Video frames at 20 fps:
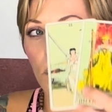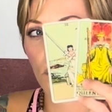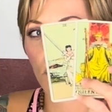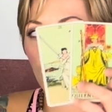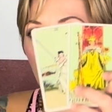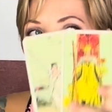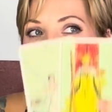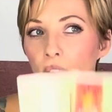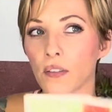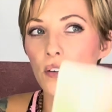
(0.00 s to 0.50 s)

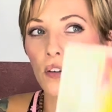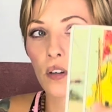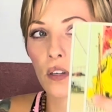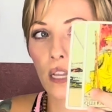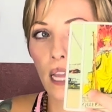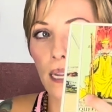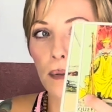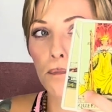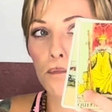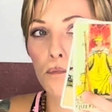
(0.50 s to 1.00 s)
Rather
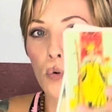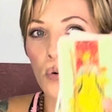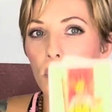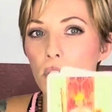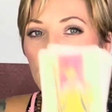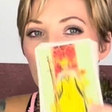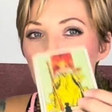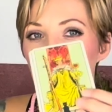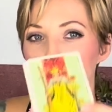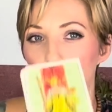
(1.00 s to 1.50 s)
like more
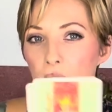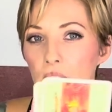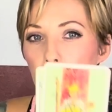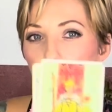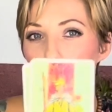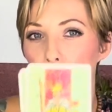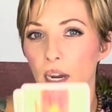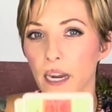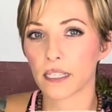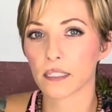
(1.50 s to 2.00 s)
just being
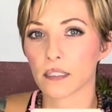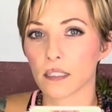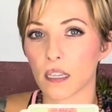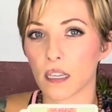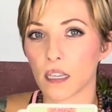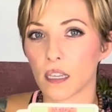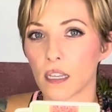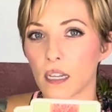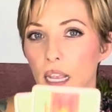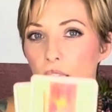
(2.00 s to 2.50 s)

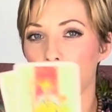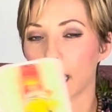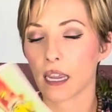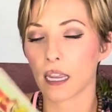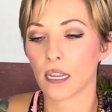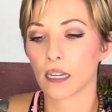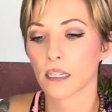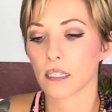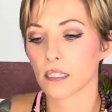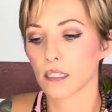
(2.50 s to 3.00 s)
present
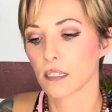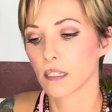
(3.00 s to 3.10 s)
and